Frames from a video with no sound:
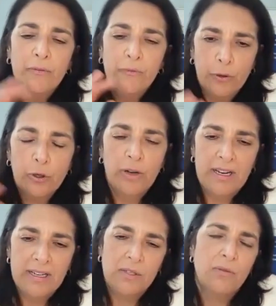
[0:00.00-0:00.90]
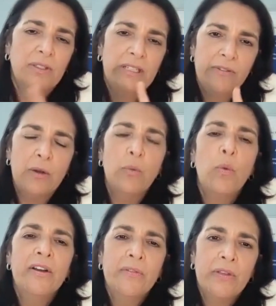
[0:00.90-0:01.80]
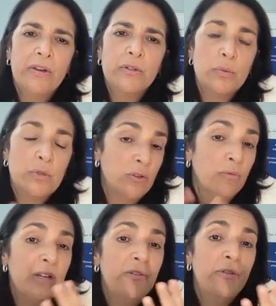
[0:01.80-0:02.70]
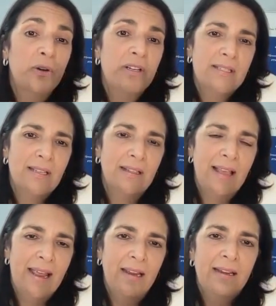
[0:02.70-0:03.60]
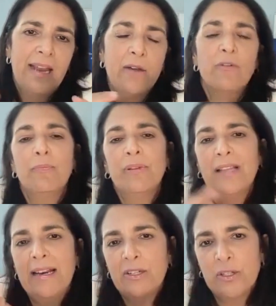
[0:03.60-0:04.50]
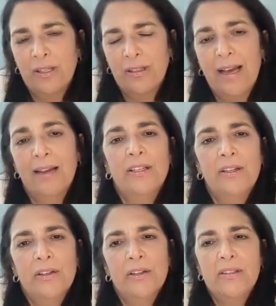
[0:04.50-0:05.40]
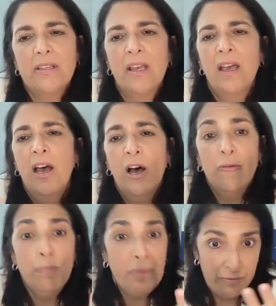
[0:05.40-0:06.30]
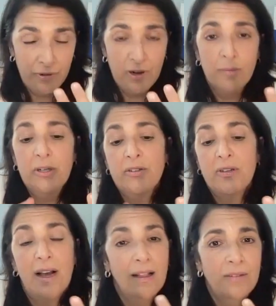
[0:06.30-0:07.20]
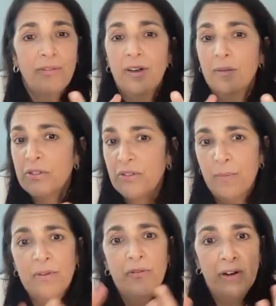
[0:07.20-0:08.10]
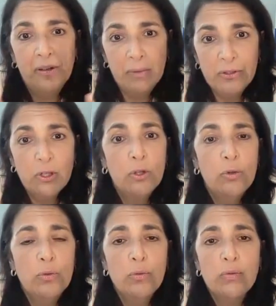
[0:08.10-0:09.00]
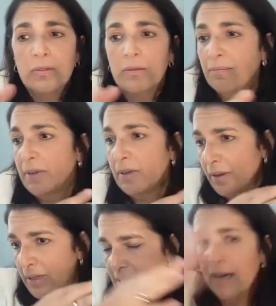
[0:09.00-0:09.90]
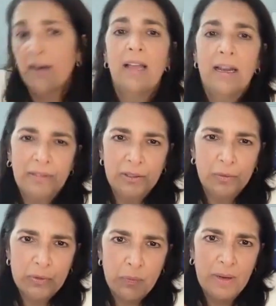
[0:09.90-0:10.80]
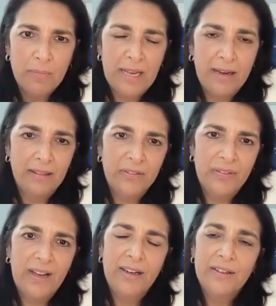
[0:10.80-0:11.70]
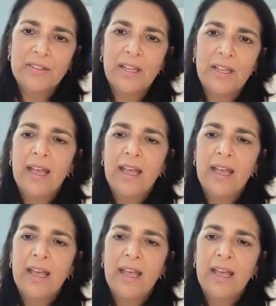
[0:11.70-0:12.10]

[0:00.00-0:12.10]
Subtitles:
for crisis relief. And one of those was to reforest the land and replenish the livelihoods of bee farmers, olive farmers, lemon farmers, whose entire livelihood was wiped out in the fires.